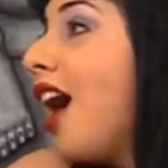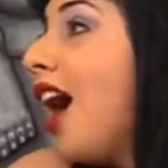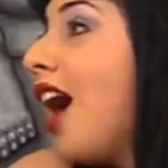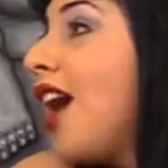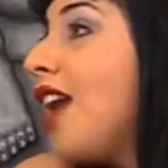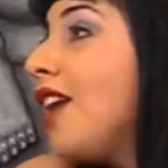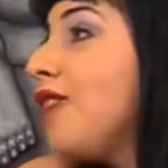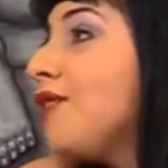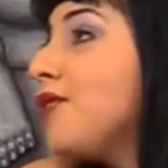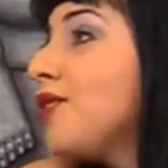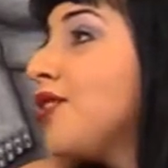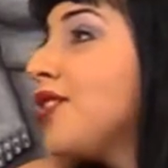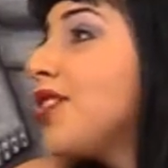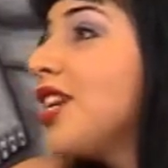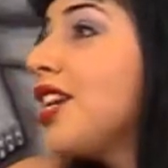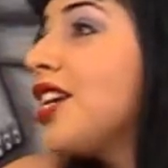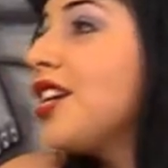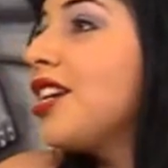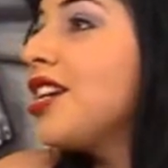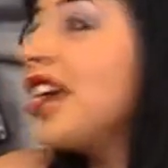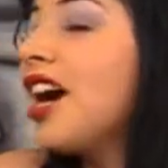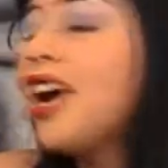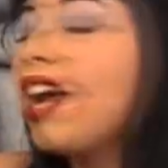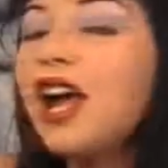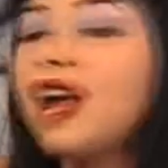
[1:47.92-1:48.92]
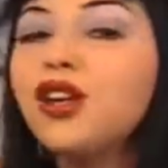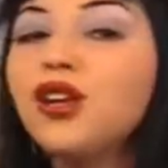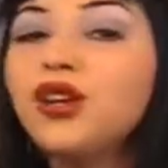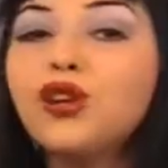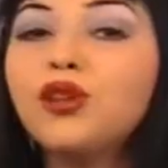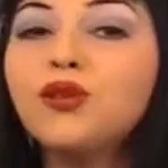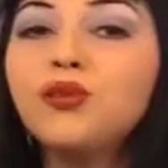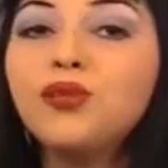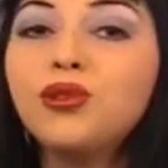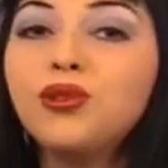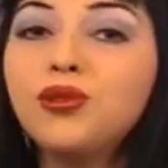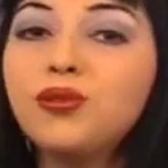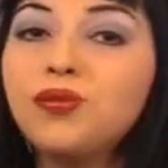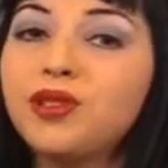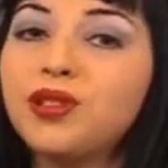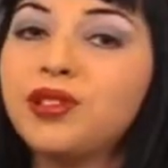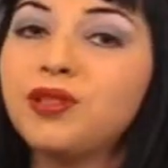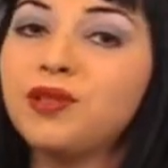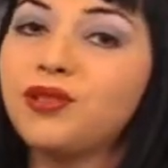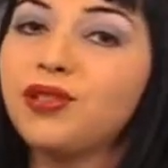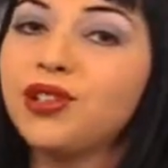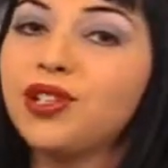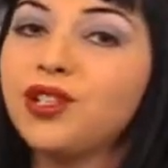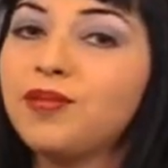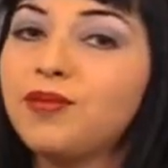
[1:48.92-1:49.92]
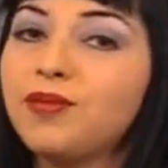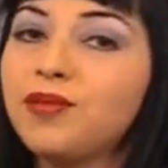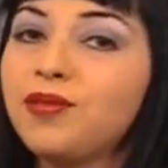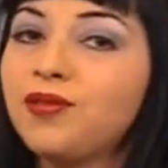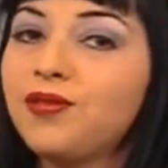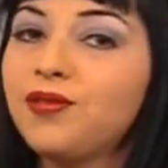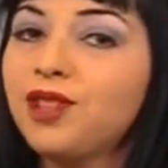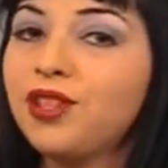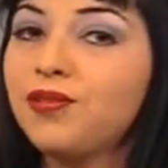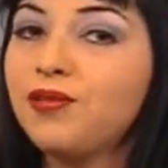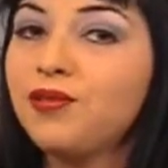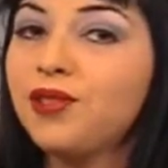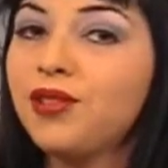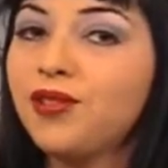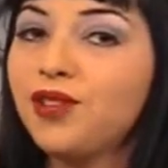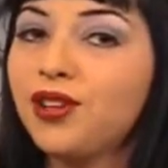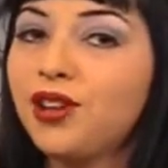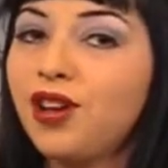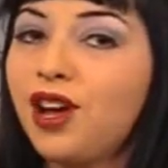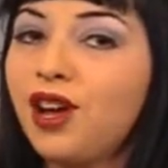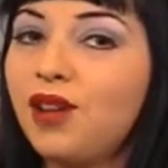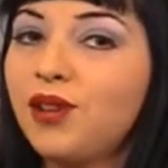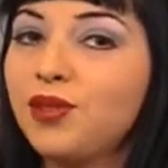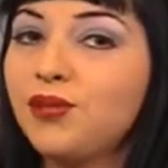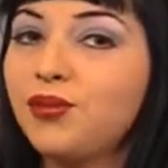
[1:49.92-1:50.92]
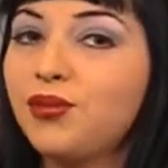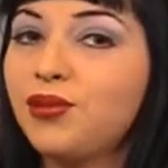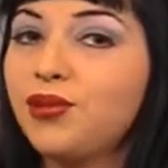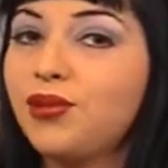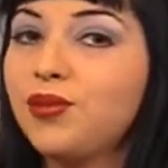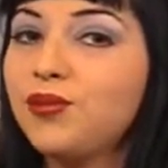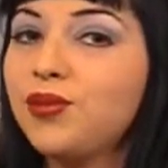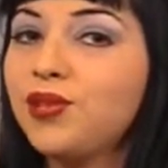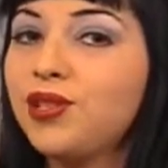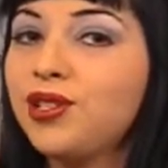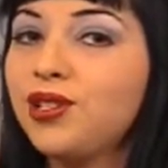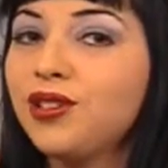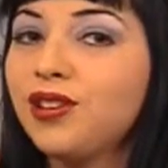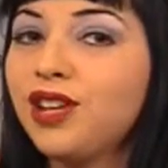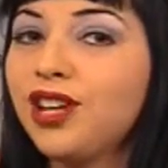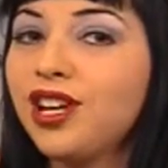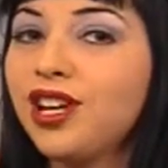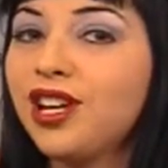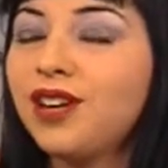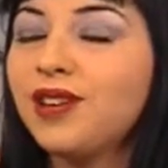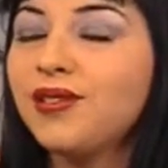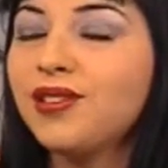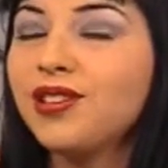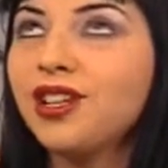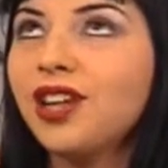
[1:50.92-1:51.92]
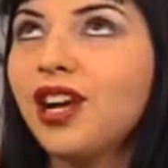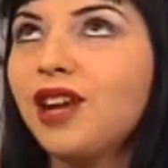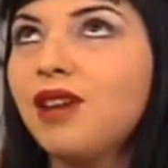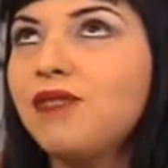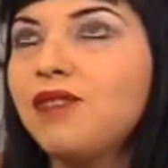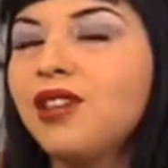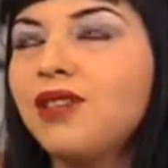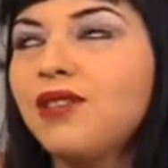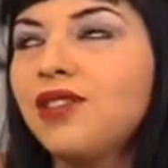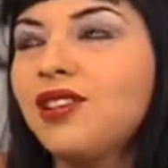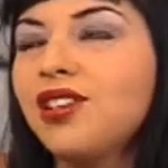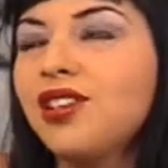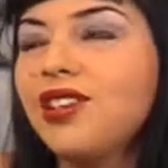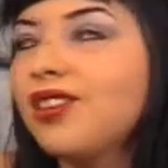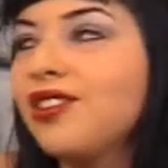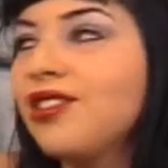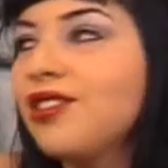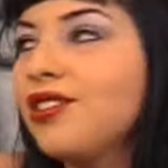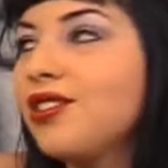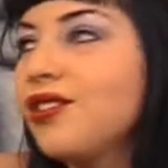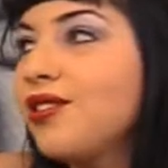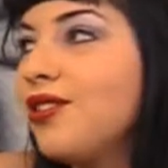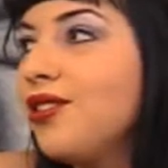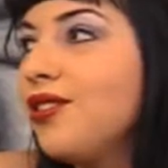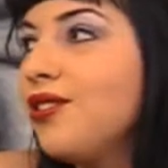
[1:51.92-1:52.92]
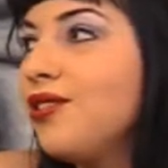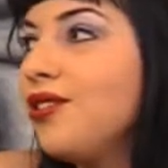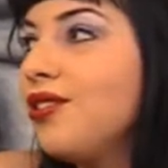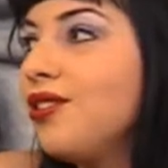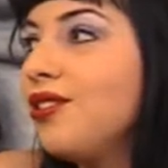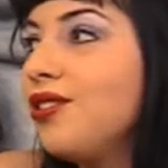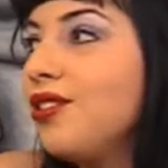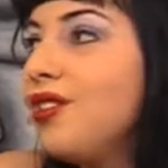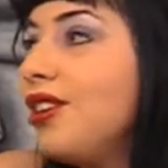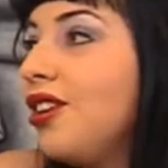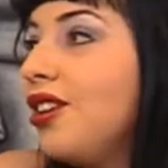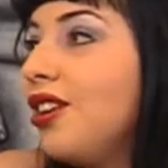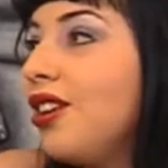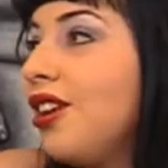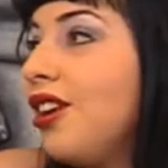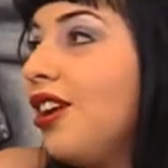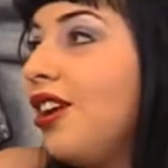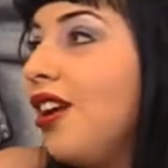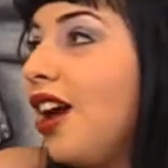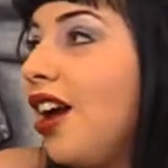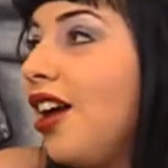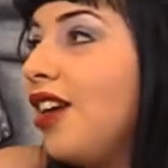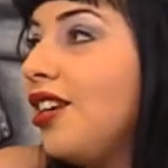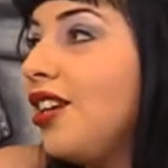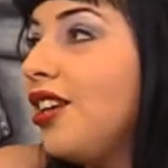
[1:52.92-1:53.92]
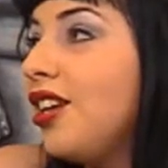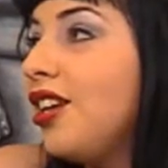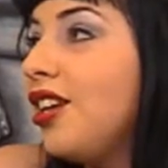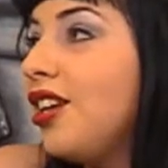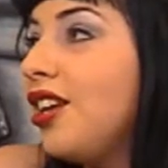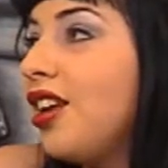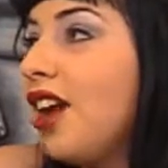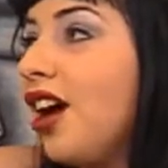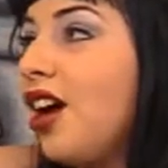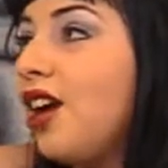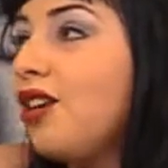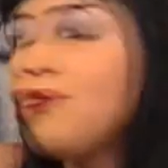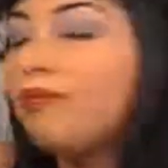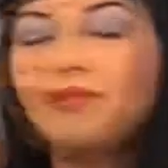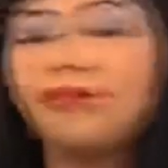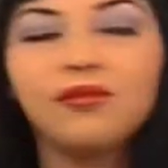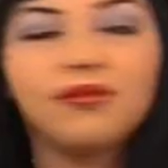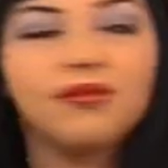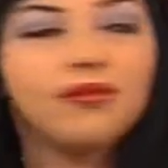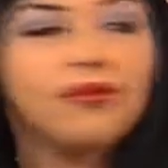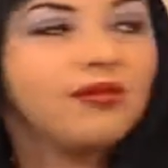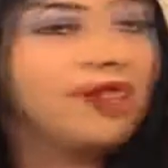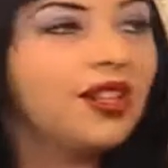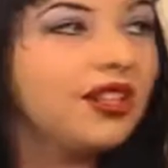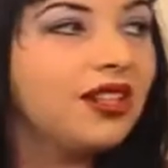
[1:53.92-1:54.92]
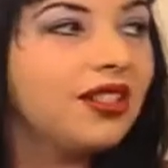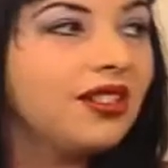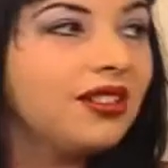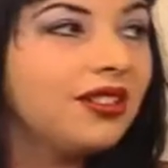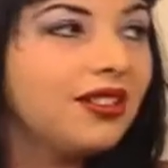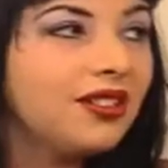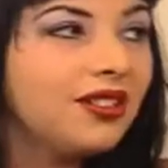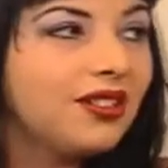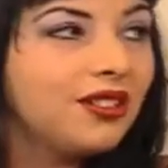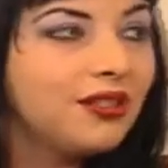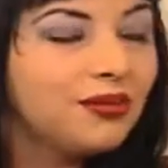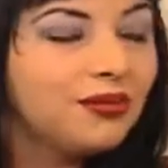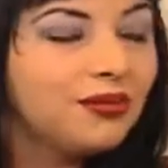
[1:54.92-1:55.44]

I was like, I had no boobs, and boys made fun of me for not having boobs. So like, I was like, I'm never going to get screwed. And then, yeah, no.